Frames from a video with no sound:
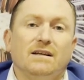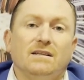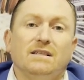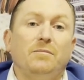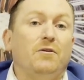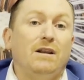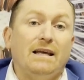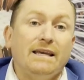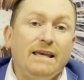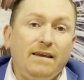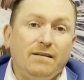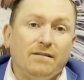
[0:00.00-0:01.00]
Some are
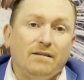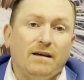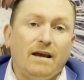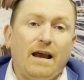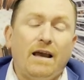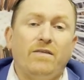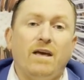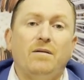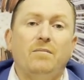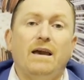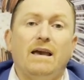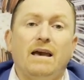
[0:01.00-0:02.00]
lucky, and they
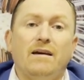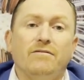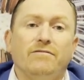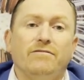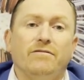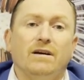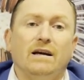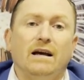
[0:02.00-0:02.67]
may have